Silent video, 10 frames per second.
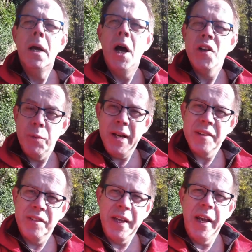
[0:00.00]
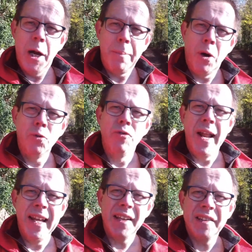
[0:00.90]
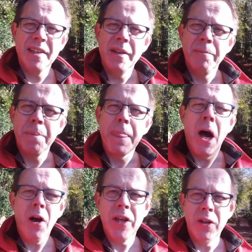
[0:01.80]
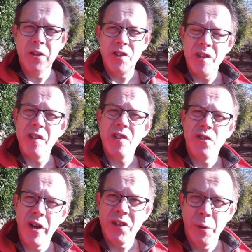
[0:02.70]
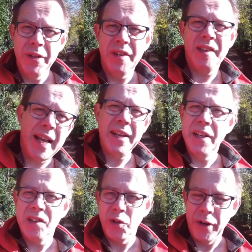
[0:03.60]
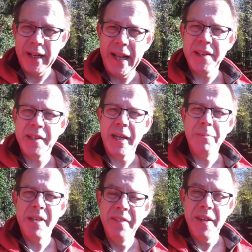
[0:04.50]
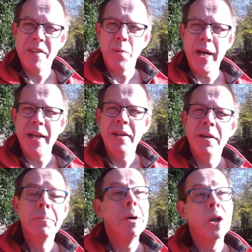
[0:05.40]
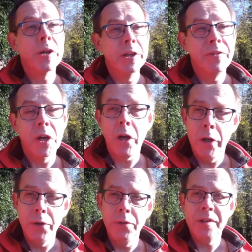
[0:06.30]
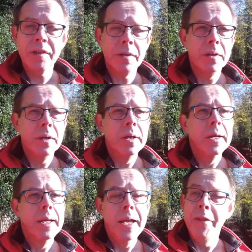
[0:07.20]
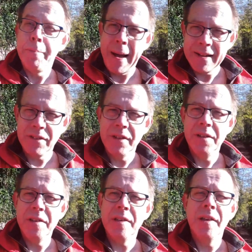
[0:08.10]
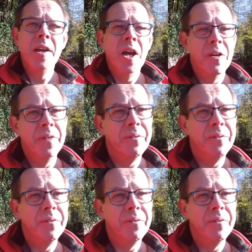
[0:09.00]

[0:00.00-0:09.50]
As well as digging up old relics, archaeologists try to understand historic landscapes in this way by looking for clues in the patterns of the